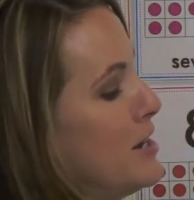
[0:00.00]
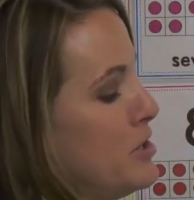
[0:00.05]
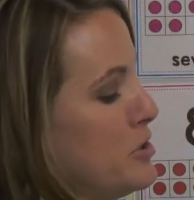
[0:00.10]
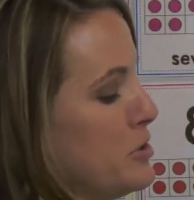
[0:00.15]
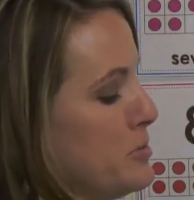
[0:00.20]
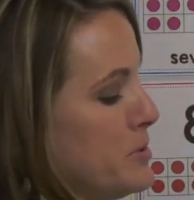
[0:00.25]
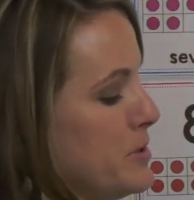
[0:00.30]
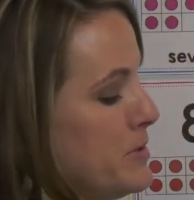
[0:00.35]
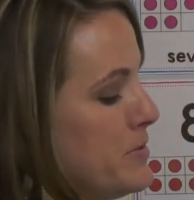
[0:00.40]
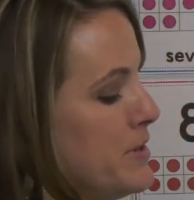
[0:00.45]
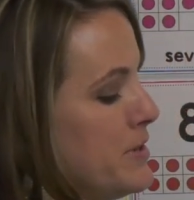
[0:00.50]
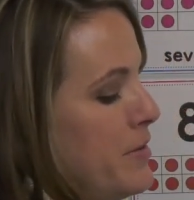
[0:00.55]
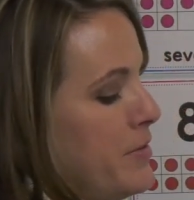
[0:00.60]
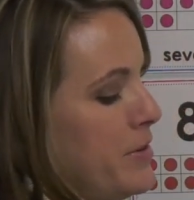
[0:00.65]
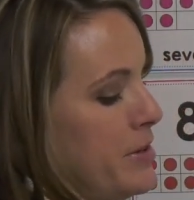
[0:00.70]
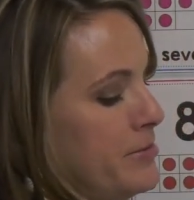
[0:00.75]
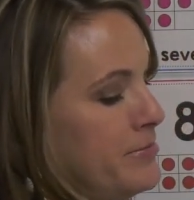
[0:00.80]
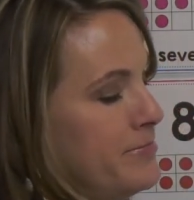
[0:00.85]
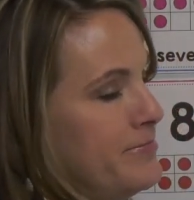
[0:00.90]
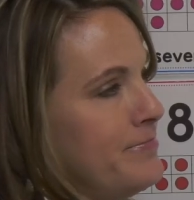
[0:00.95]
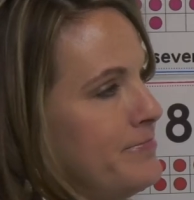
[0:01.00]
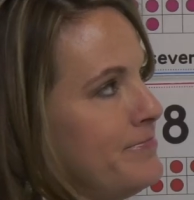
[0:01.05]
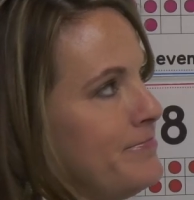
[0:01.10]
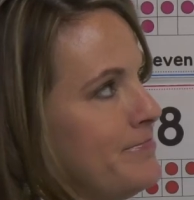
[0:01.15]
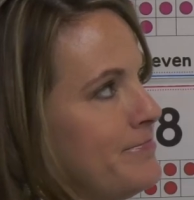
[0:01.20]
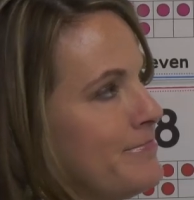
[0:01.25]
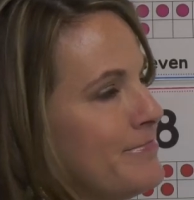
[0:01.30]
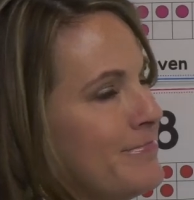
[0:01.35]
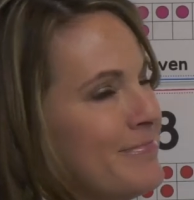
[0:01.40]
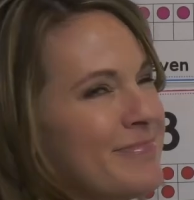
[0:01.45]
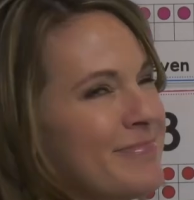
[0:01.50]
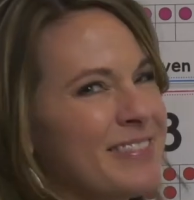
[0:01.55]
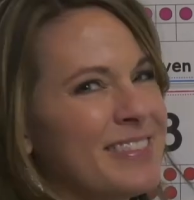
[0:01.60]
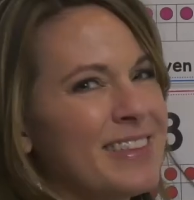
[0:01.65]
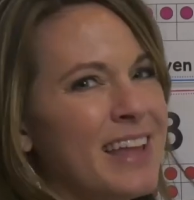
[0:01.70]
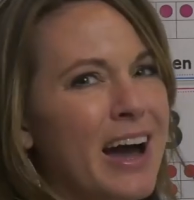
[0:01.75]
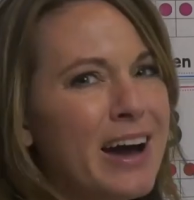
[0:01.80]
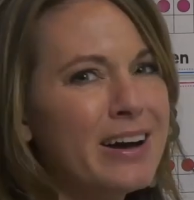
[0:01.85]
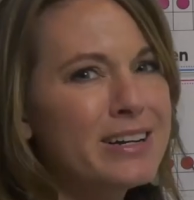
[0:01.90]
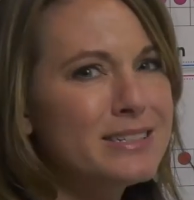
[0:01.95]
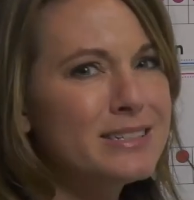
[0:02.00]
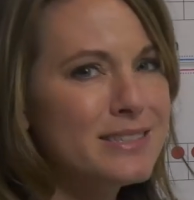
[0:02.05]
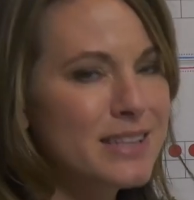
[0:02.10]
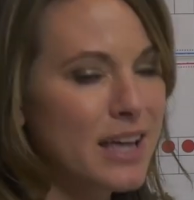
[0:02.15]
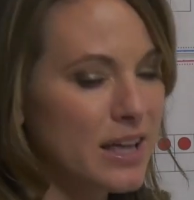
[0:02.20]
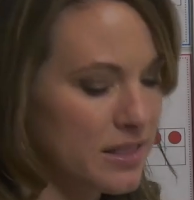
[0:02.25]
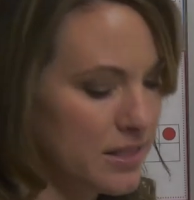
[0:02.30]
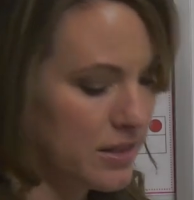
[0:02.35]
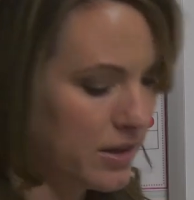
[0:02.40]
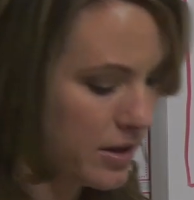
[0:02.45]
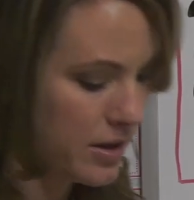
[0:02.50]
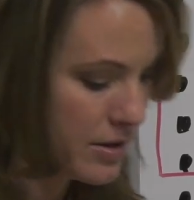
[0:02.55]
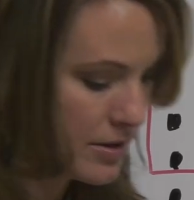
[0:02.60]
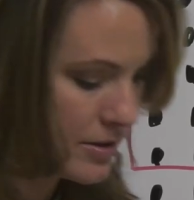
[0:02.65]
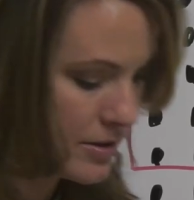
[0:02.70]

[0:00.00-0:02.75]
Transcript: groups of 7. Now how does that look?